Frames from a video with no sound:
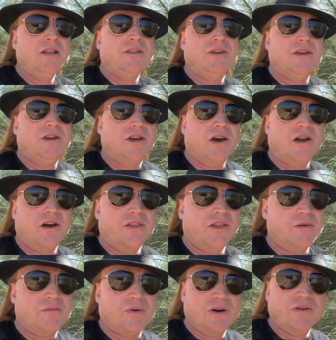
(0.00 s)
then you got all
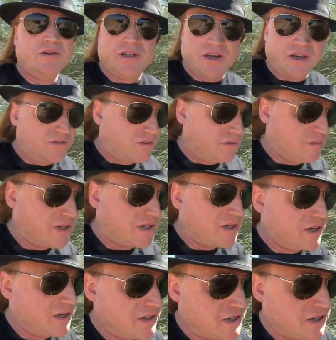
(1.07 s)
that protein from the
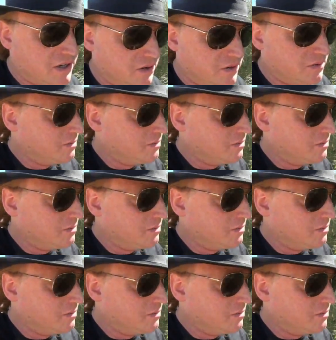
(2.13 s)
seeds too.